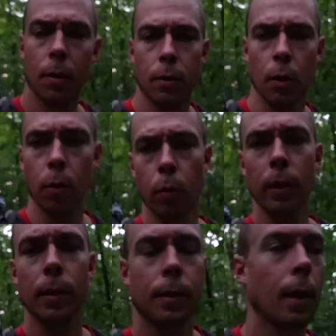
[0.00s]
So
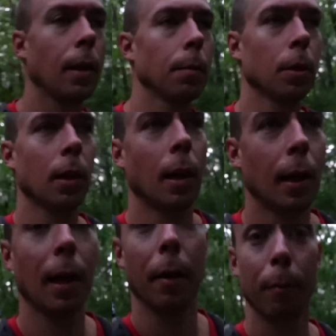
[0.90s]
with this camera,
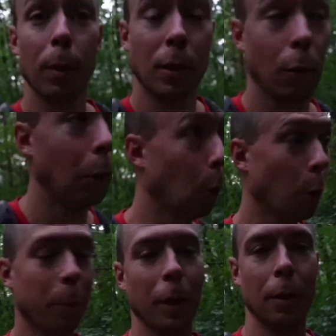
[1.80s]
I have missed the
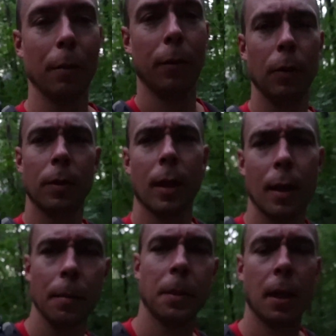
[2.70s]
record button a few
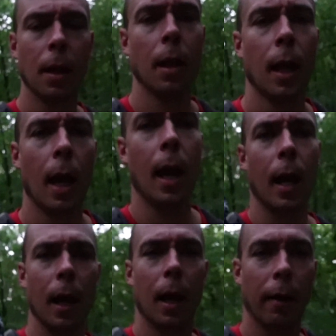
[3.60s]
times,
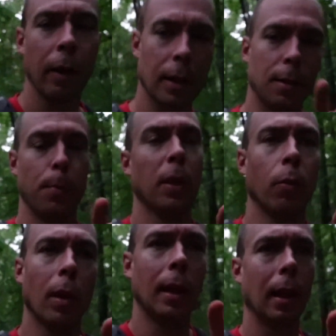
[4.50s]
and I've got this big red